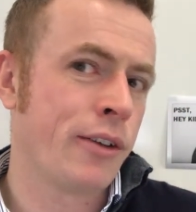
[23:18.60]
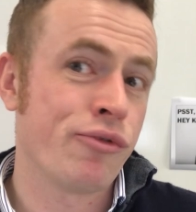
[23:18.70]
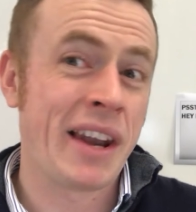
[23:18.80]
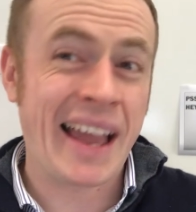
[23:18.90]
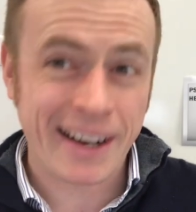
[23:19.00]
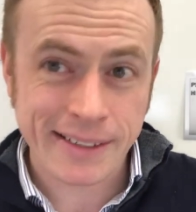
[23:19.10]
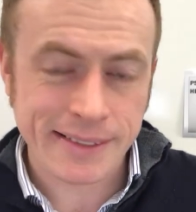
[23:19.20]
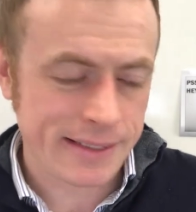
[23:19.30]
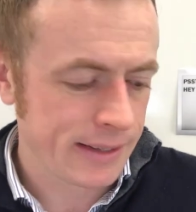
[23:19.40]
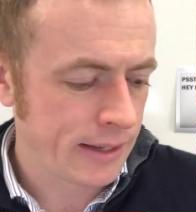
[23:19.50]

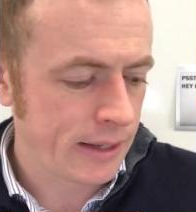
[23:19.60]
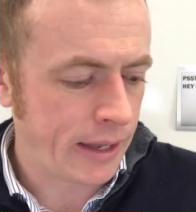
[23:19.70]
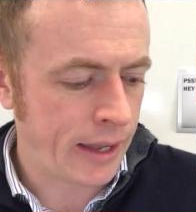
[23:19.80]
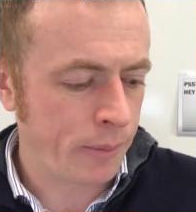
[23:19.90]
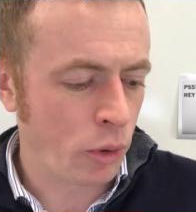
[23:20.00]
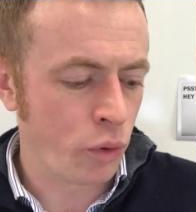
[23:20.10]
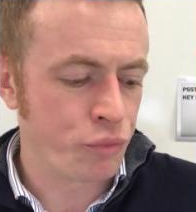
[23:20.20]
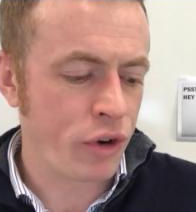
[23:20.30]
relax or